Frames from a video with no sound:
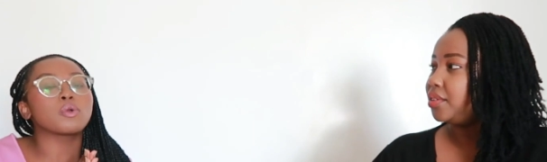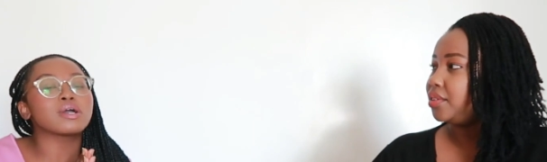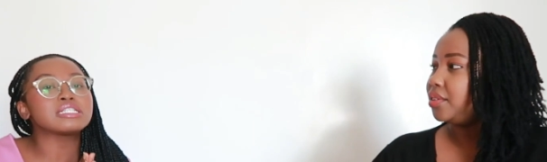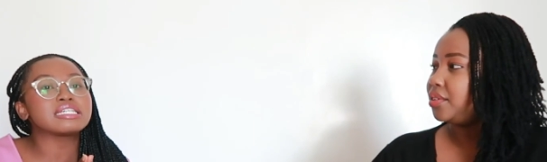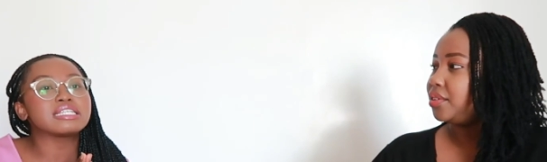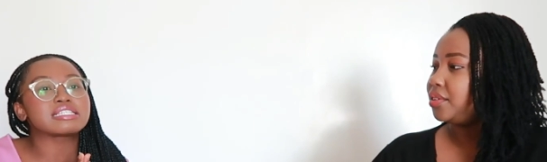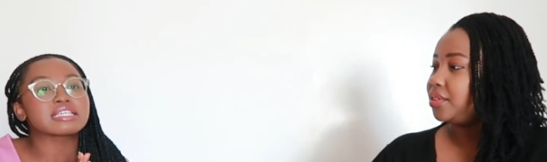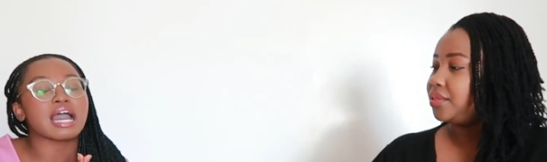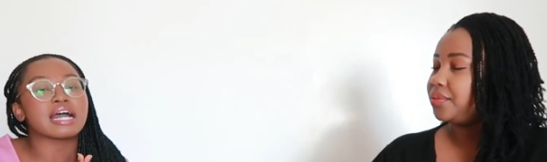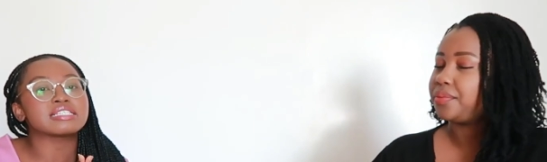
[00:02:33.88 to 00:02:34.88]
Speaker 1: we want to
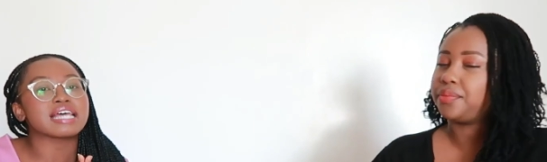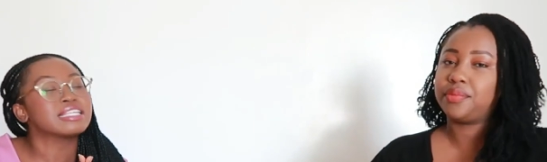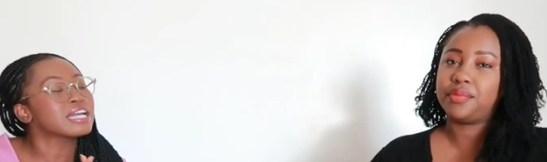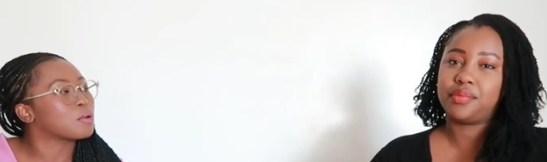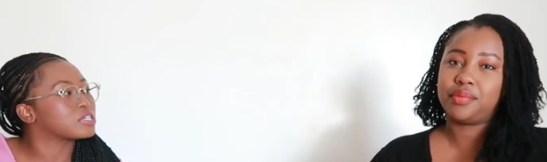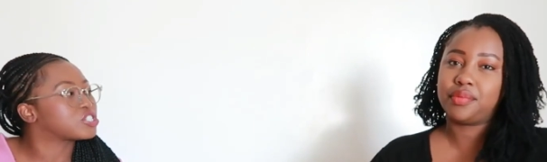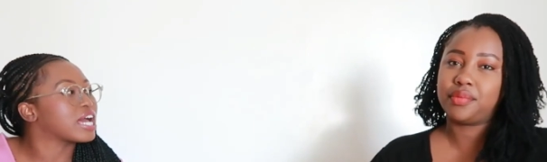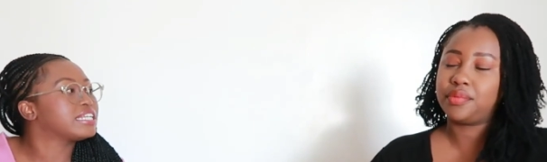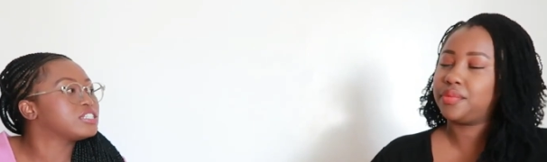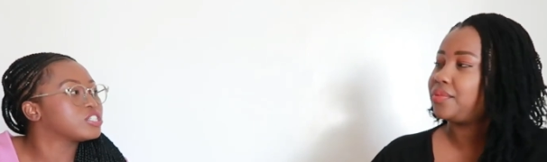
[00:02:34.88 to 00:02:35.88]
discuss i think our
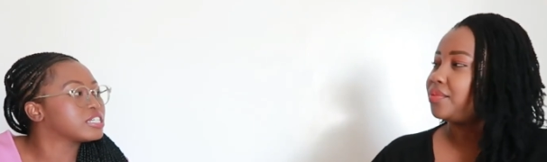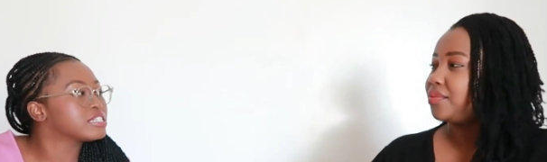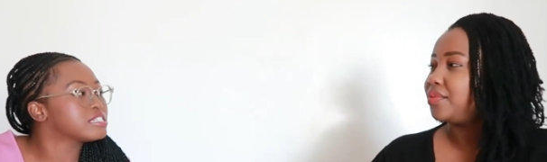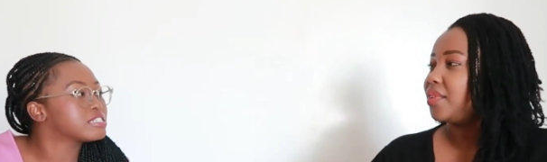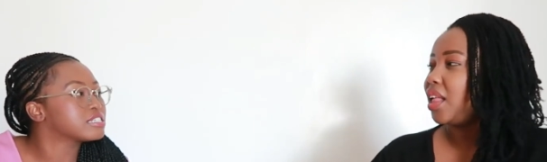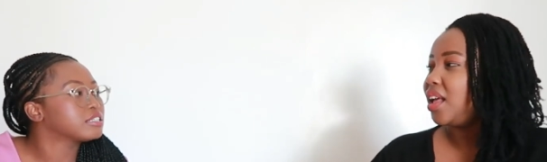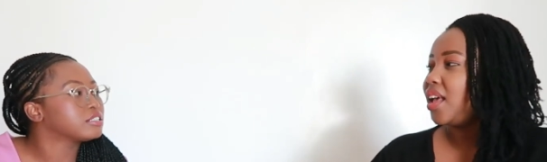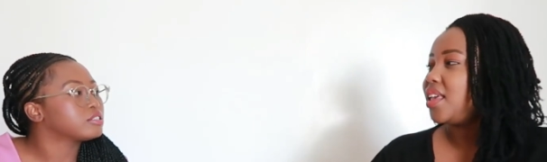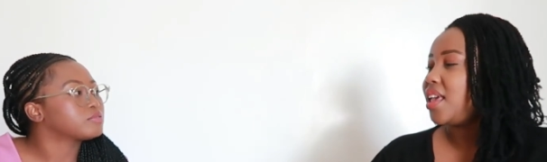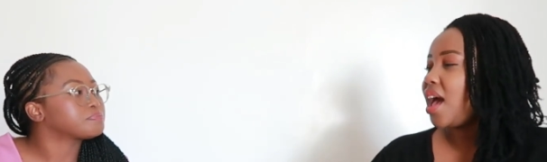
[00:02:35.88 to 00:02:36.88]
challenges
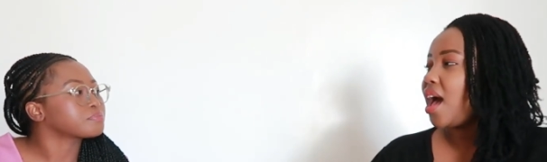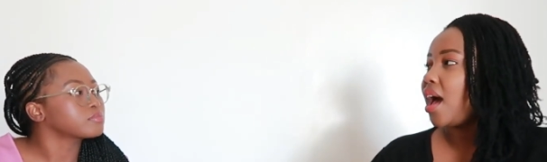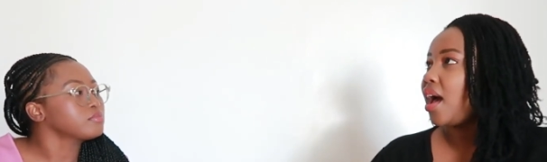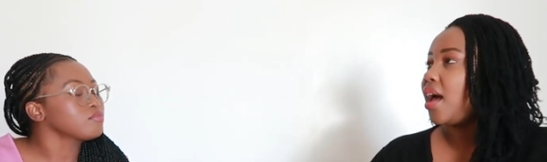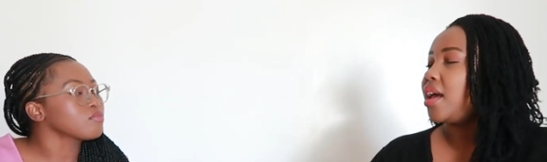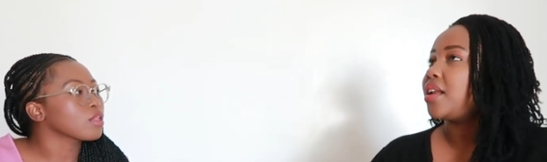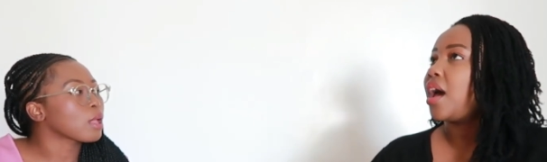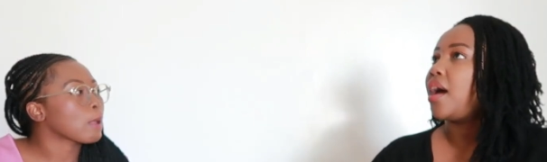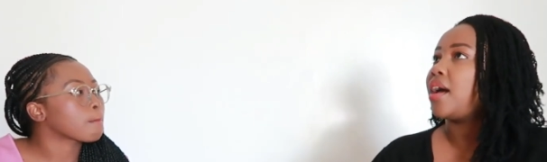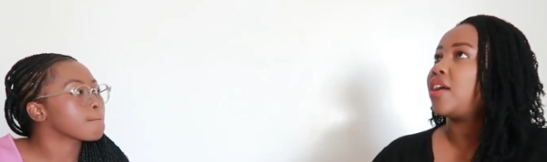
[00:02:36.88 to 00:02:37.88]
Speaker 2: yeah and
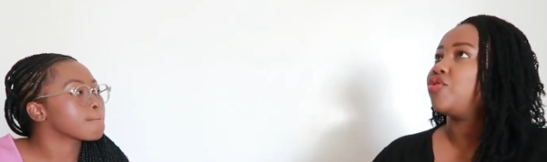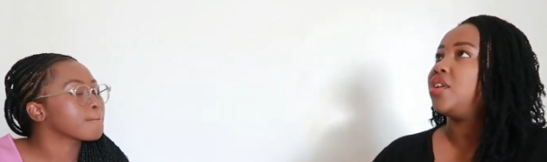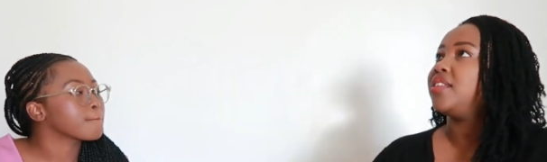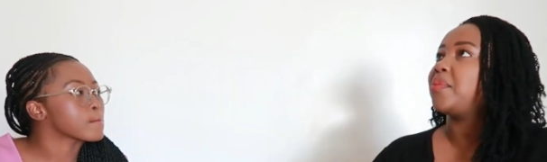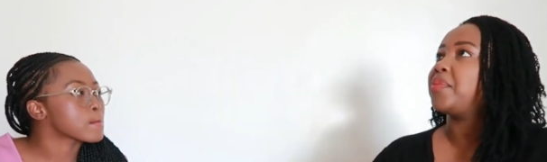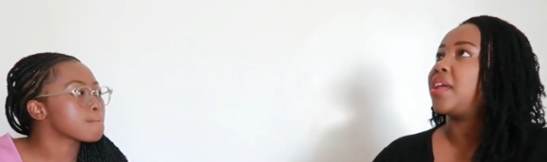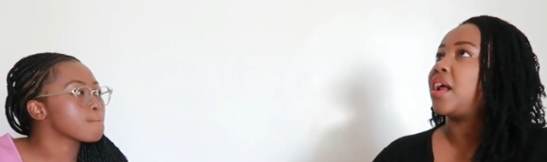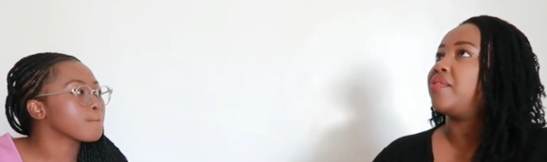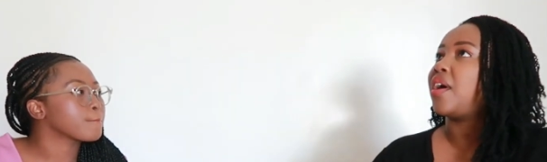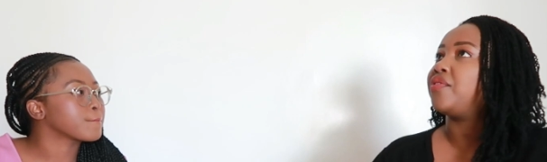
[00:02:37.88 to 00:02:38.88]
actually it's something that
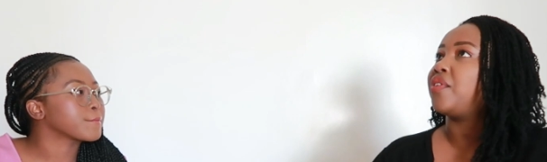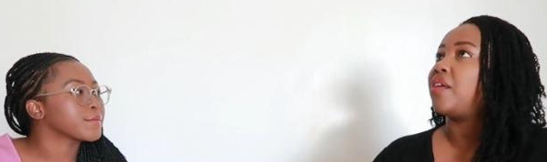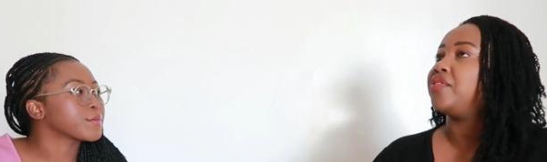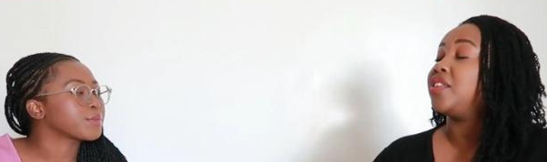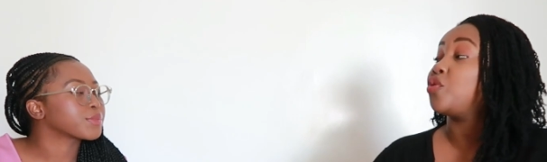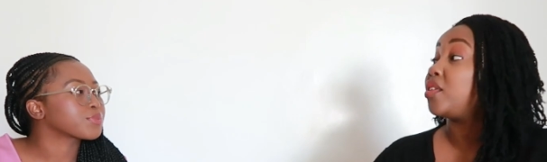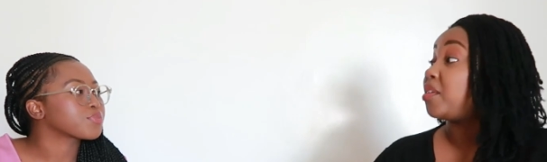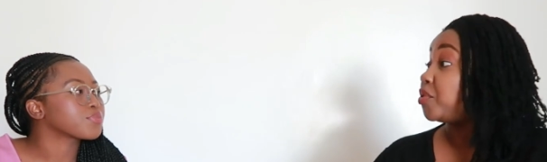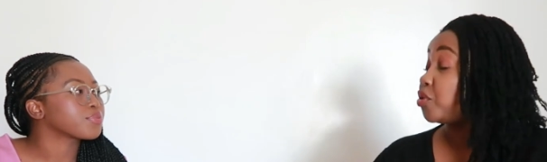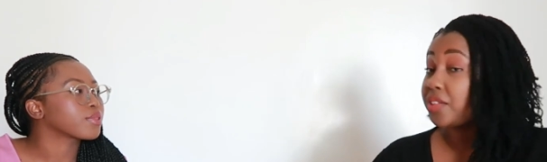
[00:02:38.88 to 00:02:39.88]
I've, I've, I've seen quite a
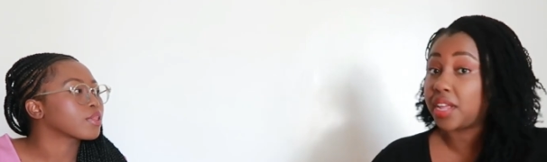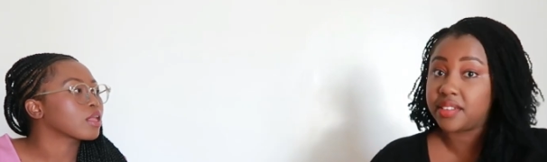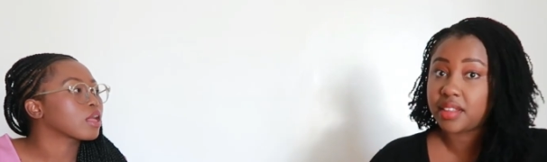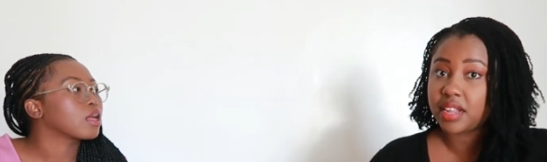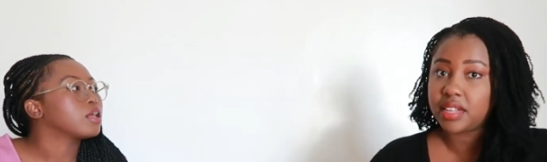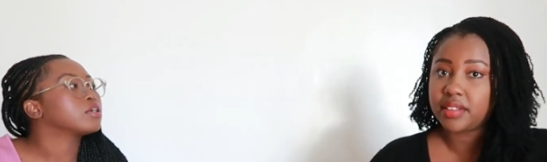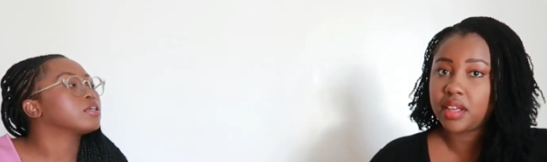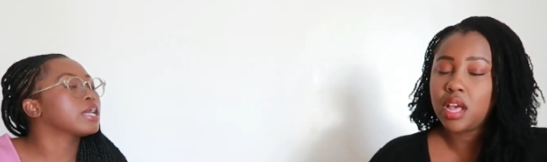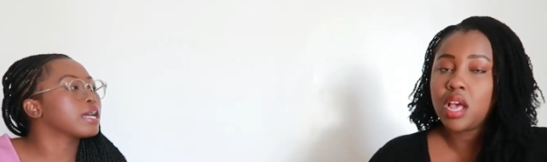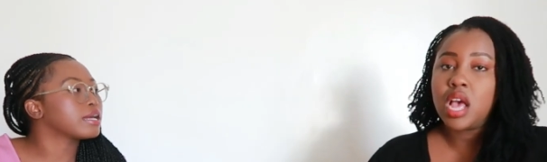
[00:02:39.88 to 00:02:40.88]
bit on the internet
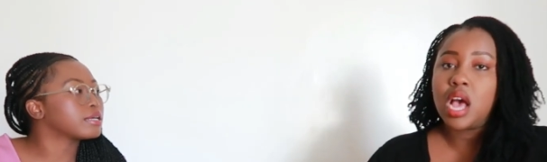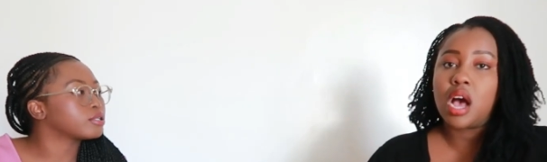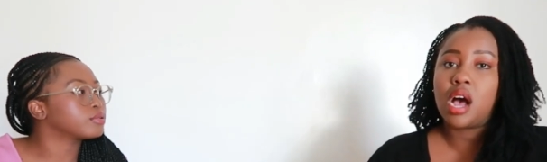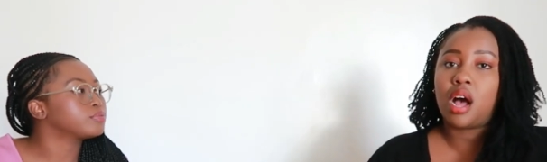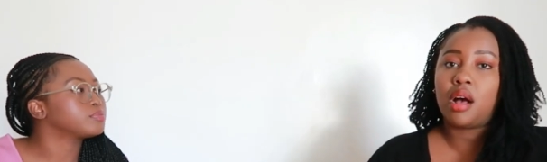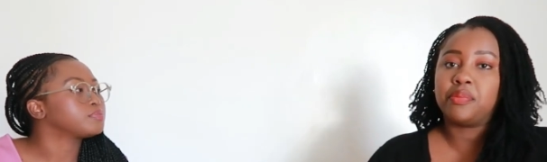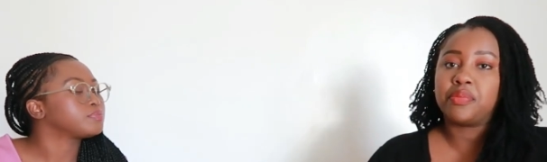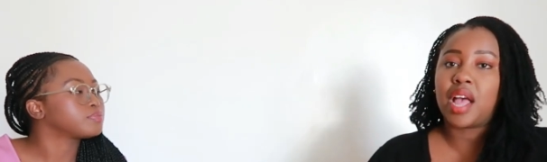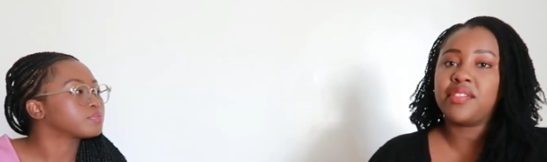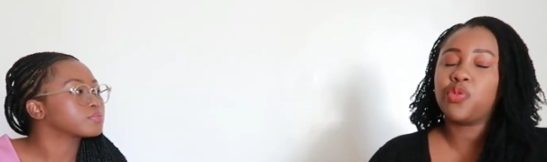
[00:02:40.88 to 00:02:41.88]
yeah
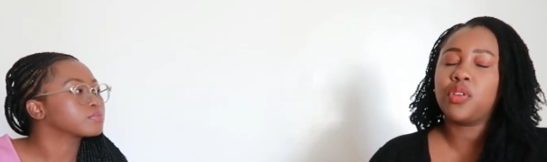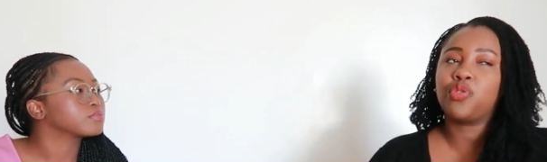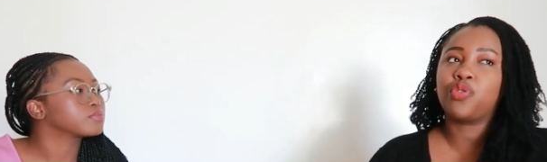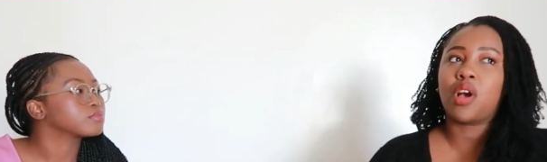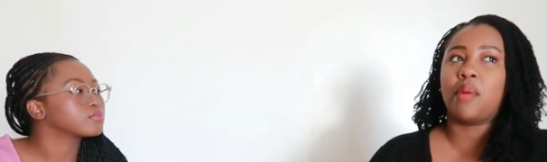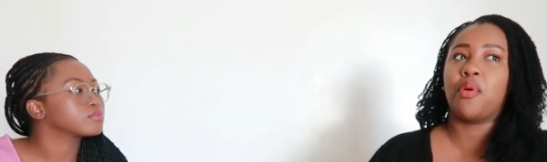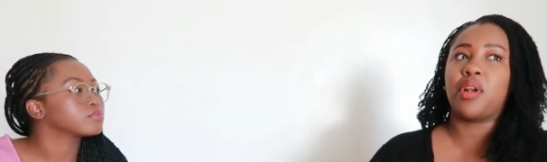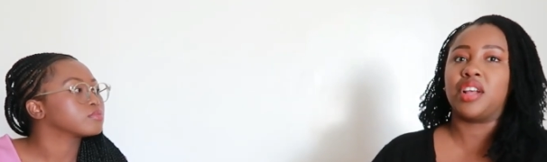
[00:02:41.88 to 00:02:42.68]
um i just want to talk about